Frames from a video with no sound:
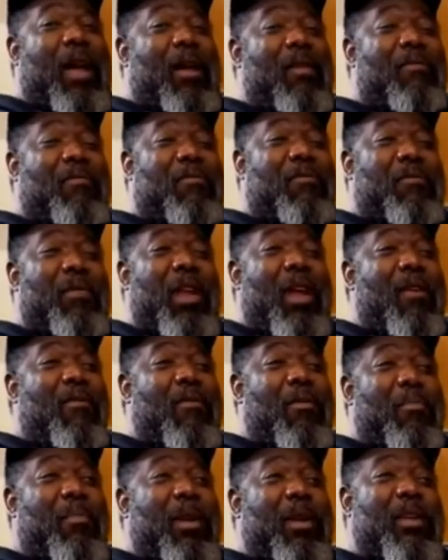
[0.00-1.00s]
I've
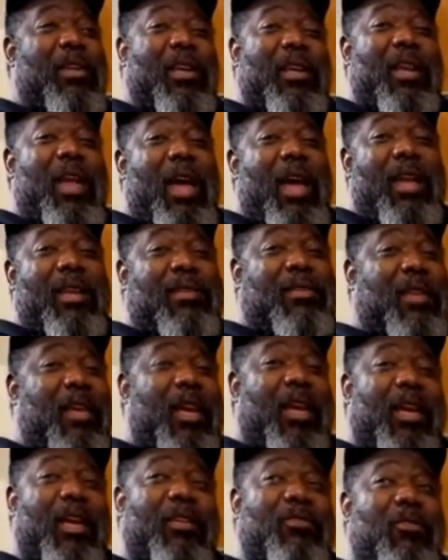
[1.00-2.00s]
never been denied
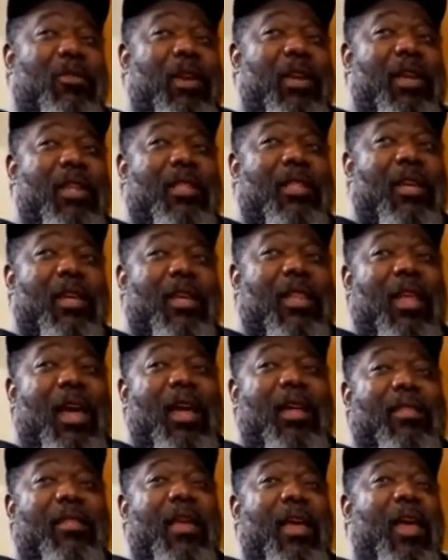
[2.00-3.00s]
tickets or anything
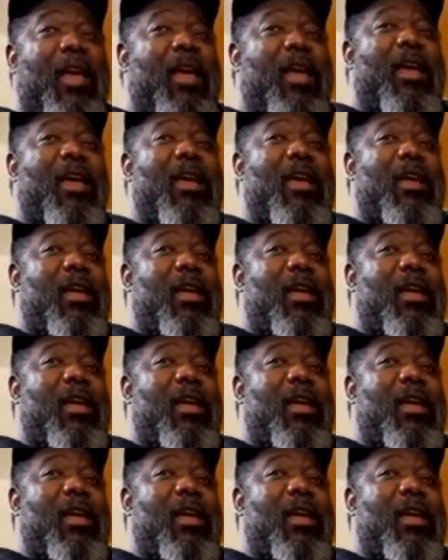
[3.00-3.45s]
like that.